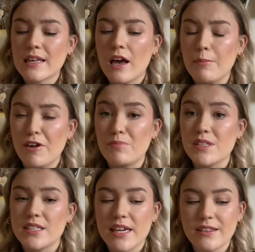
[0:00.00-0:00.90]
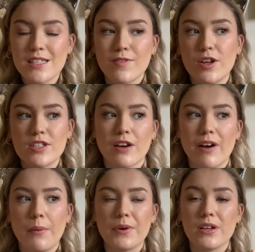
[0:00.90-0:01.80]
I've been seeing this floating
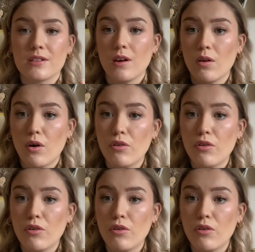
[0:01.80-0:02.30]
around because a lot